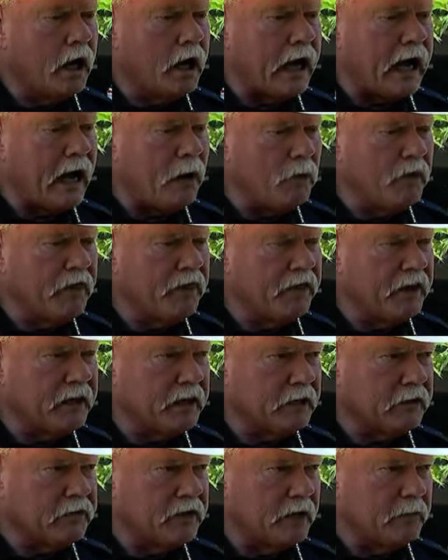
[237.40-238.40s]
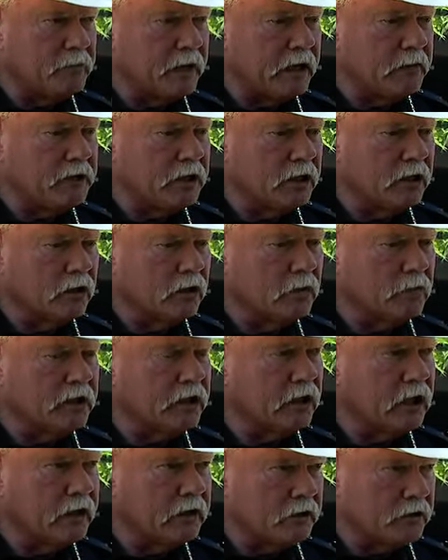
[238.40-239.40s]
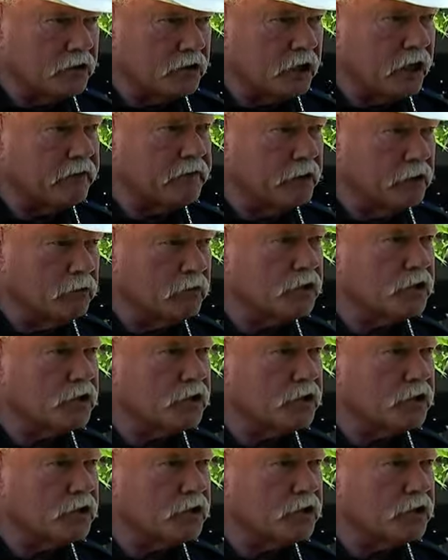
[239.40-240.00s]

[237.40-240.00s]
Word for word: I would think that maybe a little bit later this afternoon,